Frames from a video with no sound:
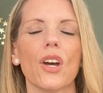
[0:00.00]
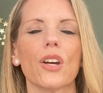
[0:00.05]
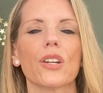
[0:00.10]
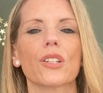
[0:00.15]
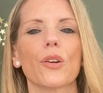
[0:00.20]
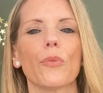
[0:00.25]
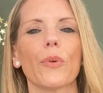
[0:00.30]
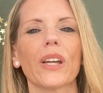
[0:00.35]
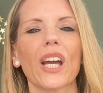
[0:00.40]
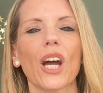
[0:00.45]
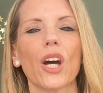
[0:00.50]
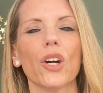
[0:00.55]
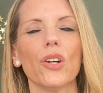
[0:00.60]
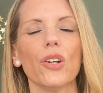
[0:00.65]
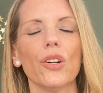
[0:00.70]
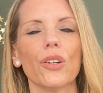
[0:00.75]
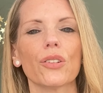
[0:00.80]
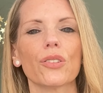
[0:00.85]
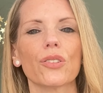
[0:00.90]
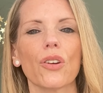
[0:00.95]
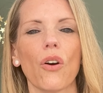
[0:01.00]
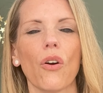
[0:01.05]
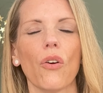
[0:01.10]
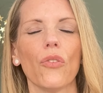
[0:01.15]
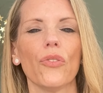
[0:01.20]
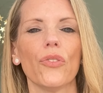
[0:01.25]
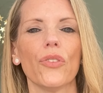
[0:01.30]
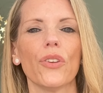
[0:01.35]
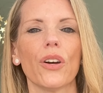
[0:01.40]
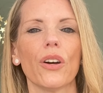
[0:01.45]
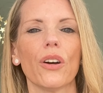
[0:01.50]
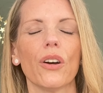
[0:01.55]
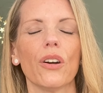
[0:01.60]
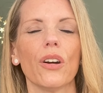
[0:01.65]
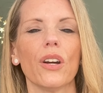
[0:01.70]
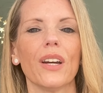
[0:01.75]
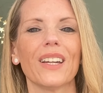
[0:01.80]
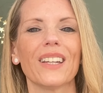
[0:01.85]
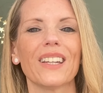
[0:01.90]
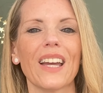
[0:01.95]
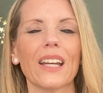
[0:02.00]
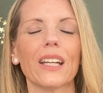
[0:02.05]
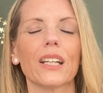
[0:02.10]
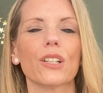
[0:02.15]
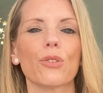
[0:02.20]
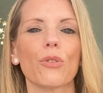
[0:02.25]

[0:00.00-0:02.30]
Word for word: So we get hooked on the getting